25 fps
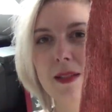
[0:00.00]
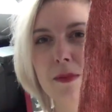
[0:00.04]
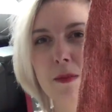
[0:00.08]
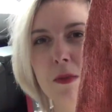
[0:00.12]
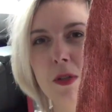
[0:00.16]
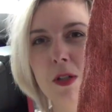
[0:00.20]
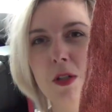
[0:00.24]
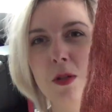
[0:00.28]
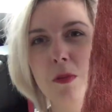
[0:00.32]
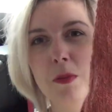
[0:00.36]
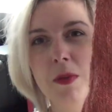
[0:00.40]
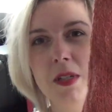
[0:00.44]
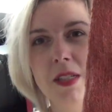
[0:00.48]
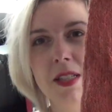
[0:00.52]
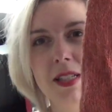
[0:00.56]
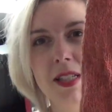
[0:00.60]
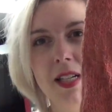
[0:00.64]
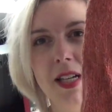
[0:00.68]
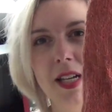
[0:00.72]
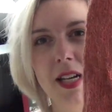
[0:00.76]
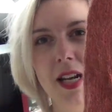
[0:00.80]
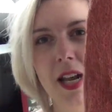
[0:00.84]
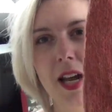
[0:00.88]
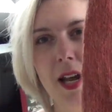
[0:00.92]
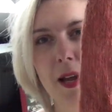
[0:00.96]
moment,
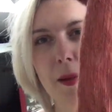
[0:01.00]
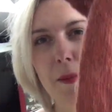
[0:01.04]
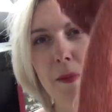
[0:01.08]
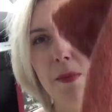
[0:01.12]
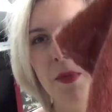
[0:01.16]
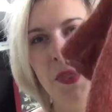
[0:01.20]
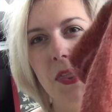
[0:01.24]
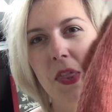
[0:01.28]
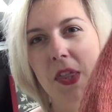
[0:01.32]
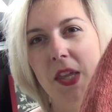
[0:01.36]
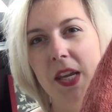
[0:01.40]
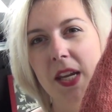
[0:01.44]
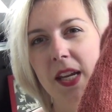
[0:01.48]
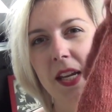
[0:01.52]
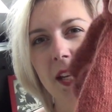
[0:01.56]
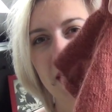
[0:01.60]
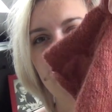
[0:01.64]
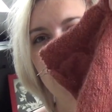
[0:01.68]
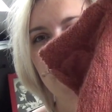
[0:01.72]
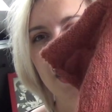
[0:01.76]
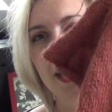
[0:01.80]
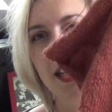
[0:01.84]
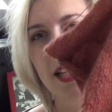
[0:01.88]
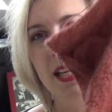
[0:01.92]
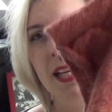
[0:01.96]
and I'm
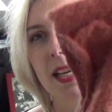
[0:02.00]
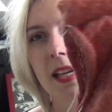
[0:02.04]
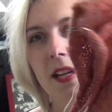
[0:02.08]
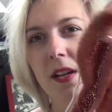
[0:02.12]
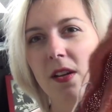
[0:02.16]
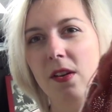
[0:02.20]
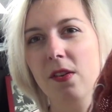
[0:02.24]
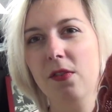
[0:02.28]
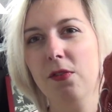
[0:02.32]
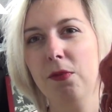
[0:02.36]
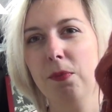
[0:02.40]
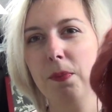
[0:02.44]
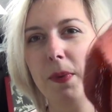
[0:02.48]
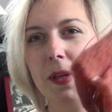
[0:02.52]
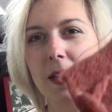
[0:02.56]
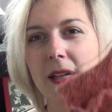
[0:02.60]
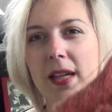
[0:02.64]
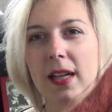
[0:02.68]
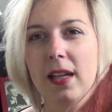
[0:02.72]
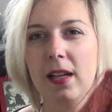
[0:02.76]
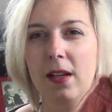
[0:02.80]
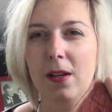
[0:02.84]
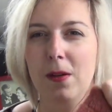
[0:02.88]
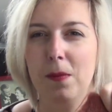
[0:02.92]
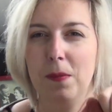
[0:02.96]
thinking of
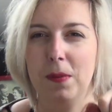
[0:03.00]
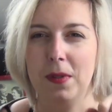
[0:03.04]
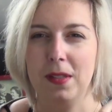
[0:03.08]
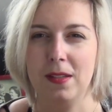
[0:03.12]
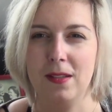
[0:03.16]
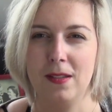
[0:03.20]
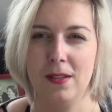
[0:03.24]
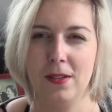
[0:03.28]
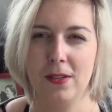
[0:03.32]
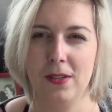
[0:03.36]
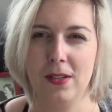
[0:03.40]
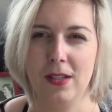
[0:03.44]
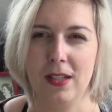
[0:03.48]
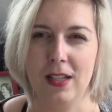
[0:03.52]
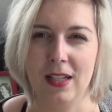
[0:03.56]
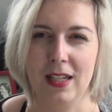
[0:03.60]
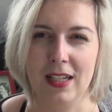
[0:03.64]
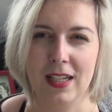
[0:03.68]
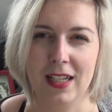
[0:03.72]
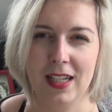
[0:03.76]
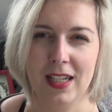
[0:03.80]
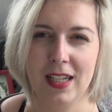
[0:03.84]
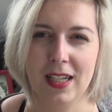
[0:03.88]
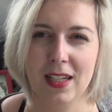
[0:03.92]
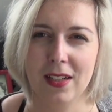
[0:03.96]
picking up a
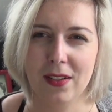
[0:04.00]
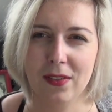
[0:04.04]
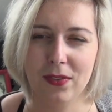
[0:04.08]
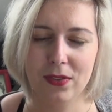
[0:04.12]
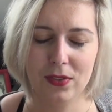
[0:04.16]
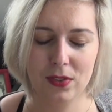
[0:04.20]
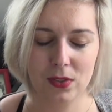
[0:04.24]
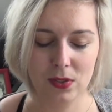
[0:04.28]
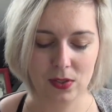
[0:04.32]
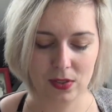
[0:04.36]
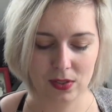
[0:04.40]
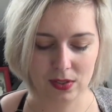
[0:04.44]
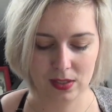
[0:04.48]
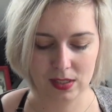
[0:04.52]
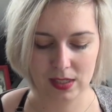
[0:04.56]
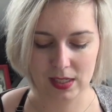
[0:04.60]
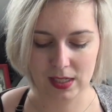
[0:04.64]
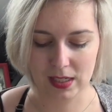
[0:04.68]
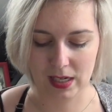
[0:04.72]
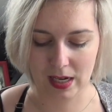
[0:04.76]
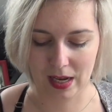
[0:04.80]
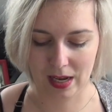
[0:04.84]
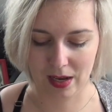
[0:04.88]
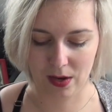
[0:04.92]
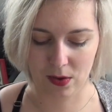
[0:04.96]
sleeve to
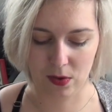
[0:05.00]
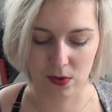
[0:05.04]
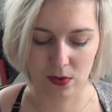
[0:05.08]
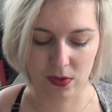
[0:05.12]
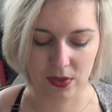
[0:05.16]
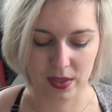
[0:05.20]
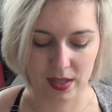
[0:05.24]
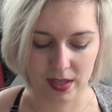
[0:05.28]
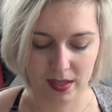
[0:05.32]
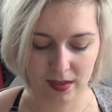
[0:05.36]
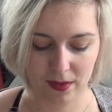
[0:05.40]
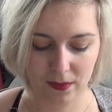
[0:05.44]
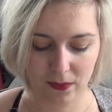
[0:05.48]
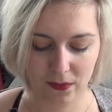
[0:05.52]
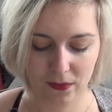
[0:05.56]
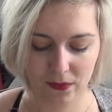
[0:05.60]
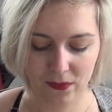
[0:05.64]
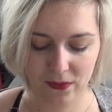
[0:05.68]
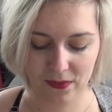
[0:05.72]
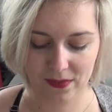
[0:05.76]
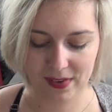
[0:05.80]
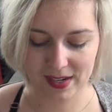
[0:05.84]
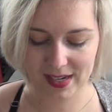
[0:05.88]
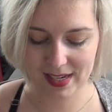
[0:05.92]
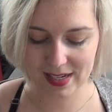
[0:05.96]
see how that
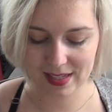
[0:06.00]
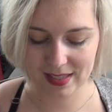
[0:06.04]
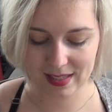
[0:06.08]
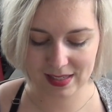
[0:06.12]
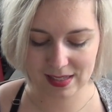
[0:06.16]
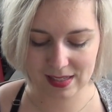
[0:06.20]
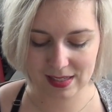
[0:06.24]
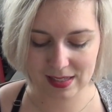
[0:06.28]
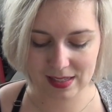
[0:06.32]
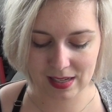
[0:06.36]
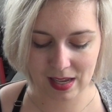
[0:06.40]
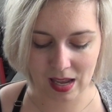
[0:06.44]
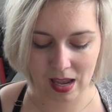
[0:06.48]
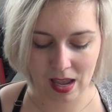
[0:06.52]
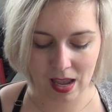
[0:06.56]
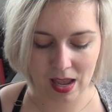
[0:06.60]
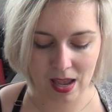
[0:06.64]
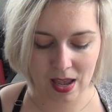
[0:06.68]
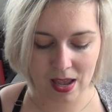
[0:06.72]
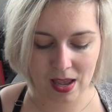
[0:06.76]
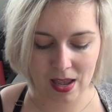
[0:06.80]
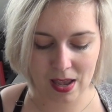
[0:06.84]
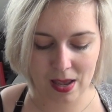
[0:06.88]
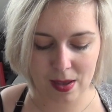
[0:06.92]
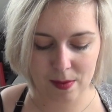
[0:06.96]
fits.
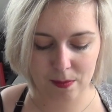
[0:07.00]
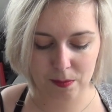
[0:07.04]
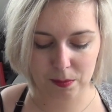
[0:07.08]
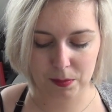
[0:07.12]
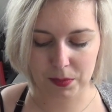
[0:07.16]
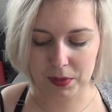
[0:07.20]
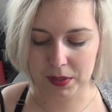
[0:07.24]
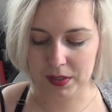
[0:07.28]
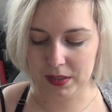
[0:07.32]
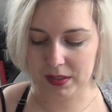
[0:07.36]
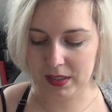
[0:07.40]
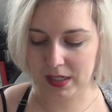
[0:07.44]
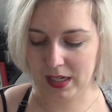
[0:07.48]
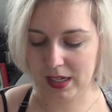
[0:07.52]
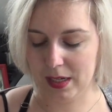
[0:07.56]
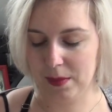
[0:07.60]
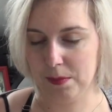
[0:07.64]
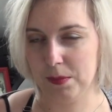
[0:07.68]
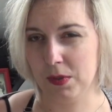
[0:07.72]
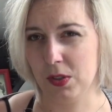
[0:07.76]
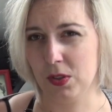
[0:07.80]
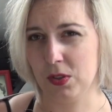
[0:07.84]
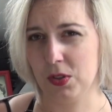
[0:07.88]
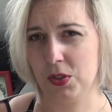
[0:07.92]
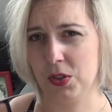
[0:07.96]
But I'm
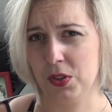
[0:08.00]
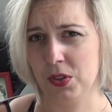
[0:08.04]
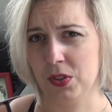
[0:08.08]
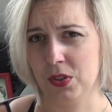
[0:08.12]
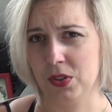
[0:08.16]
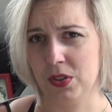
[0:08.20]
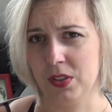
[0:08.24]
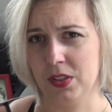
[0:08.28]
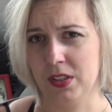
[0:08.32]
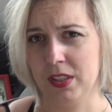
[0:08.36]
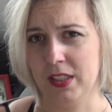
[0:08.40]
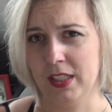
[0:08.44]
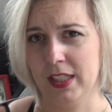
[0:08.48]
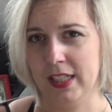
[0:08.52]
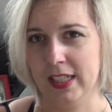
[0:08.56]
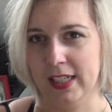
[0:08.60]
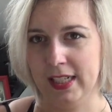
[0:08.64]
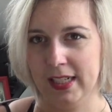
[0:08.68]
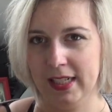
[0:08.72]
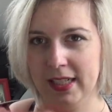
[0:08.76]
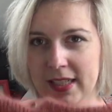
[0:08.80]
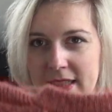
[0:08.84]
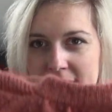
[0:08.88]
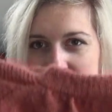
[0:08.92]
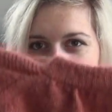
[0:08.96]
not sure
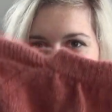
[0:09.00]
yet.